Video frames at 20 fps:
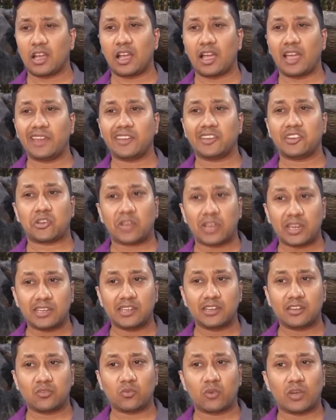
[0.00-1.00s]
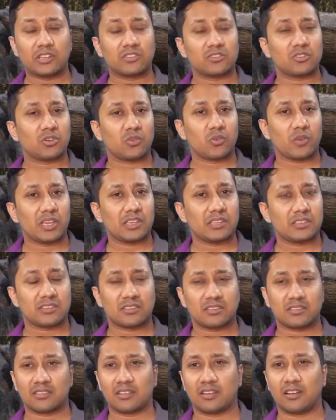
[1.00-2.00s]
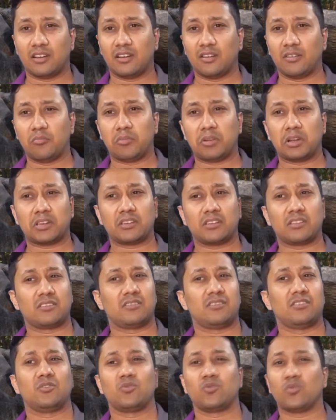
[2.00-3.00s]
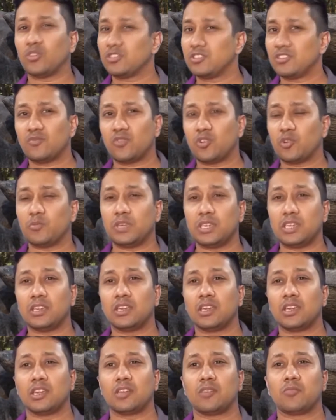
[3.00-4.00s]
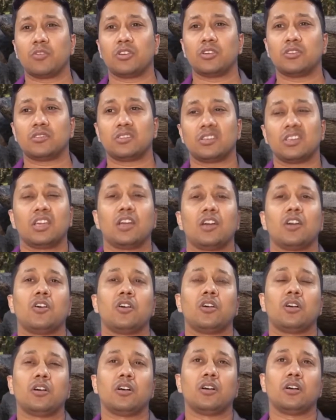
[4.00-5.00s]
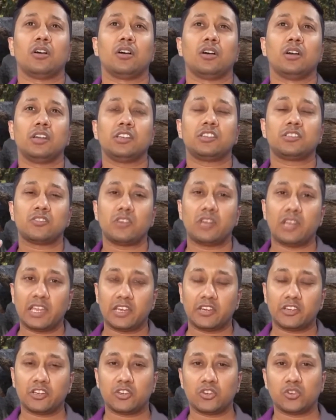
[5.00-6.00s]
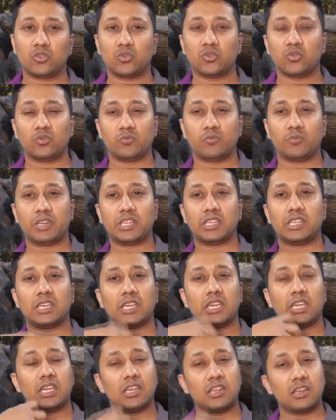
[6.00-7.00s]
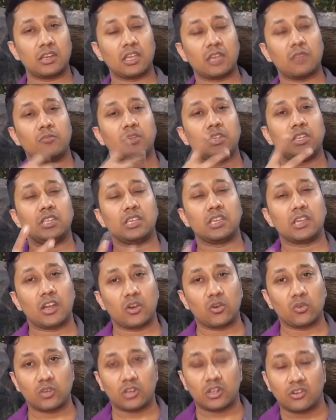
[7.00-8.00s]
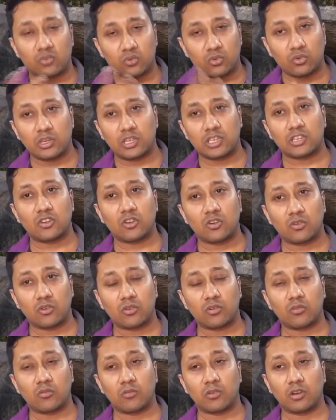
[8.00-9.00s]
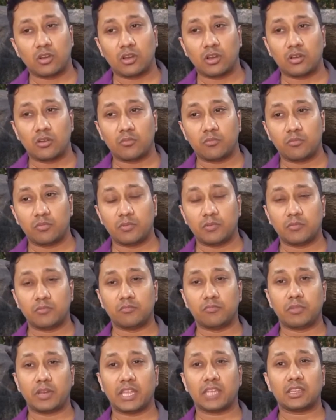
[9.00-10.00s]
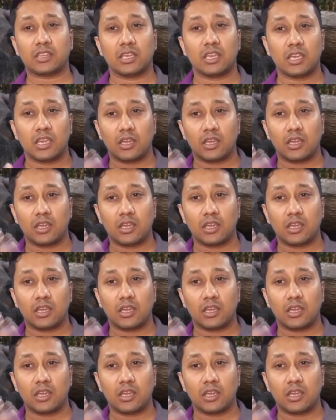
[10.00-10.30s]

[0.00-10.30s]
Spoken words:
I tried it once or twice, but it wasn't for me because it's related to breathing in and breathing out, controlling your breath,